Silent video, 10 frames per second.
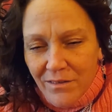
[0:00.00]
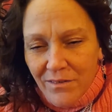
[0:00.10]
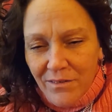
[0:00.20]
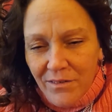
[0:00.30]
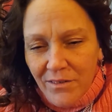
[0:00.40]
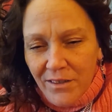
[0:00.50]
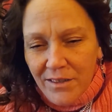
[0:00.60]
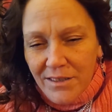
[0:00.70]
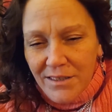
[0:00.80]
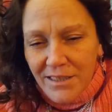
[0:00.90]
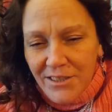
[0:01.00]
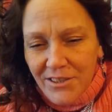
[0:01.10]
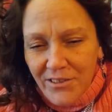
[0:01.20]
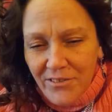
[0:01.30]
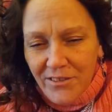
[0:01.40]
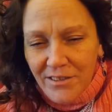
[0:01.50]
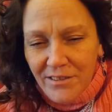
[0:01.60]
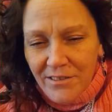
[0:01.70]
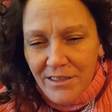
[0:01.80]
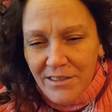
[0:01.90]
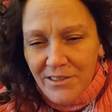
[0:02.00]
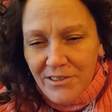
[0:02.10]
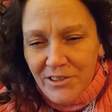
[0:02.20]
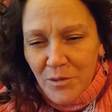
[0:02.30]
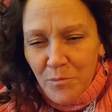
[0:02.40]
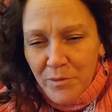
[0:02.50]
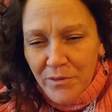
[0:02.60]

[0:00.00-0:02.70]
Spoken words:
You got a t-shirt underneath your jumper.